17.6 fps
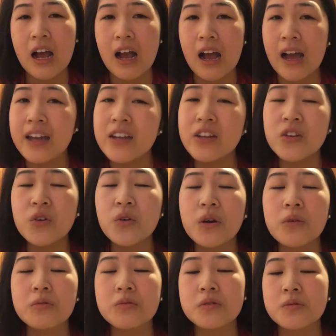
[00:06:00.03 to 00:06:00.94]
I didn't know
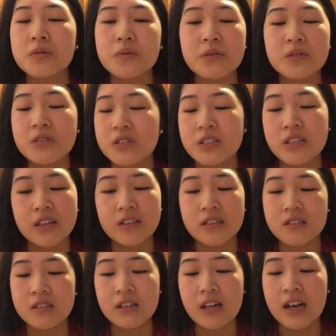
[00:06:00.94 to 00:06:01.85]
I was supposed to take
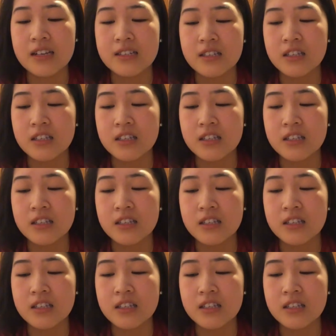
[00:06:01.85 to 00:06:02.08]
this class.